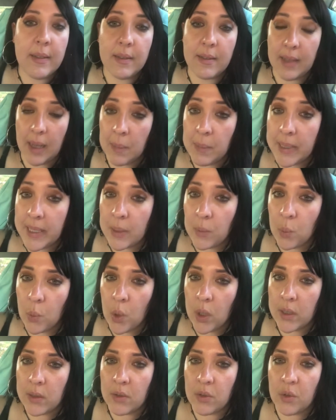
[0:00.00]
Somebody
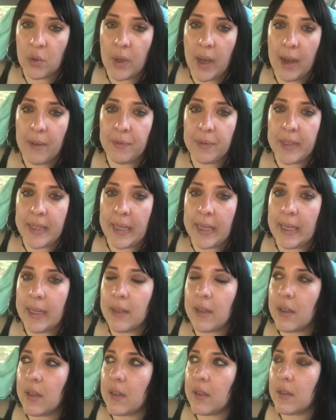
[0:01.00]
wants to have
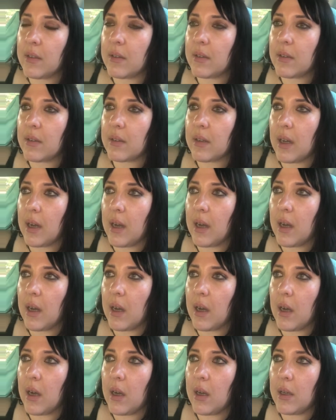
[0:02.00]
kids
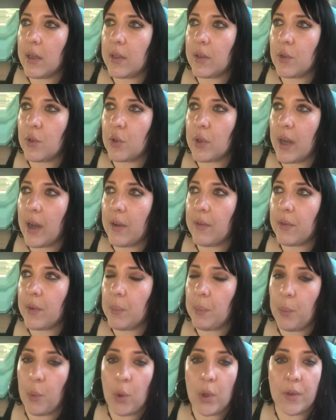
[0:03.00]
and to have a
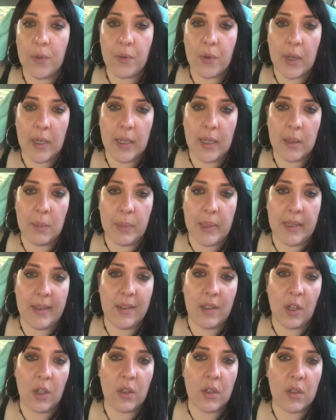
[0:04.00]
boyfriend,
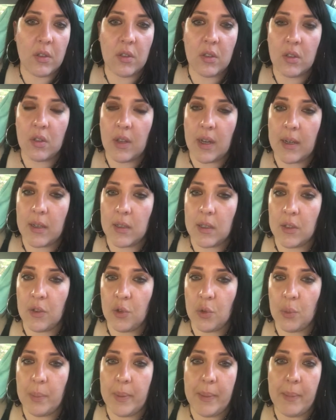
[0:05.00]
but not necessarily
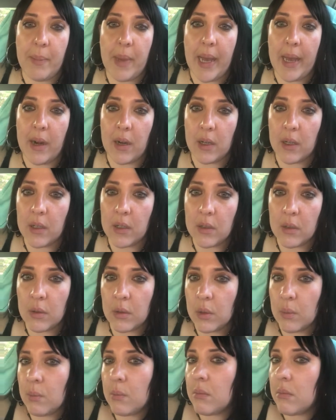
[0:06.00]
to be married.
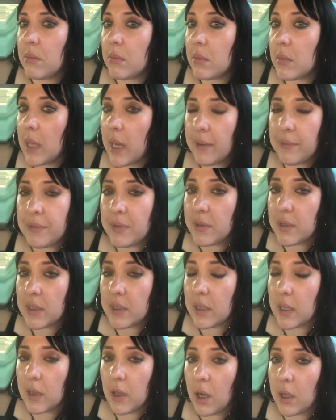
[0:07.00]
I've
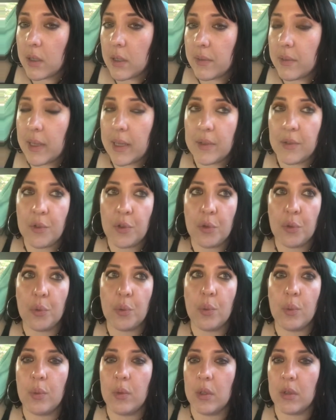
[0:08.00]
seen a lot of that
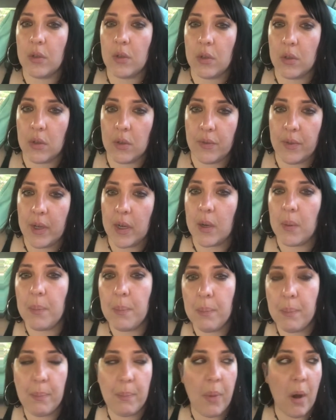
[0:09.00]
too. This is a very
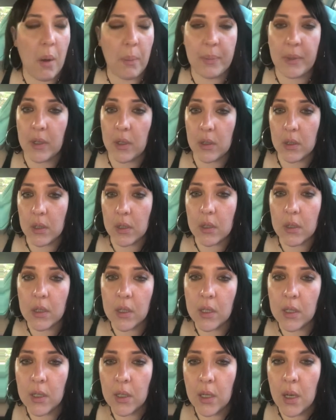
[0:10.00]
popular
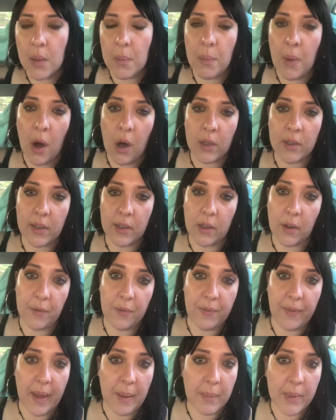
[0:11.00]
model of
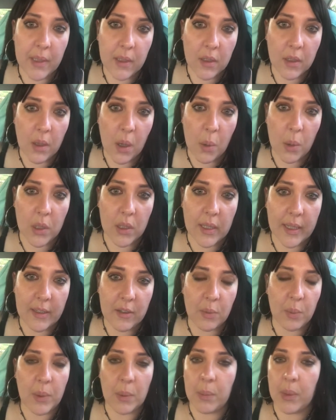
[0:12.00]
family
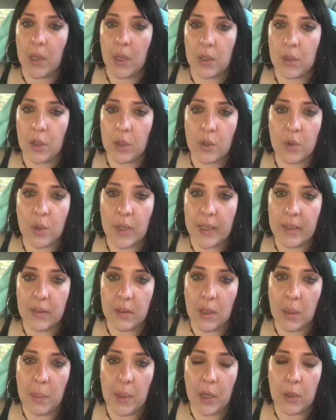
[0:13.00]
nowadays. People are not
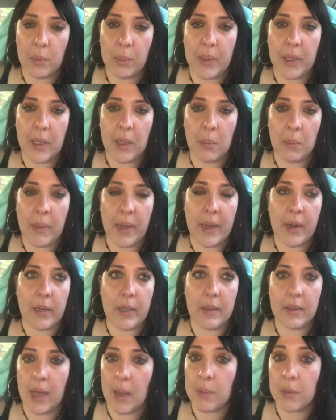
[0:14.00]
crazy about being
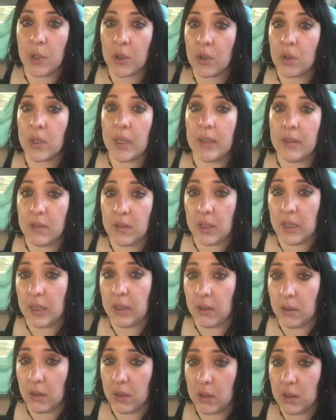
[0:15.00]
married. I'm not crazy
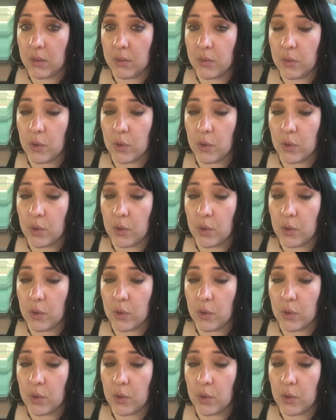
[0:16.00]
either.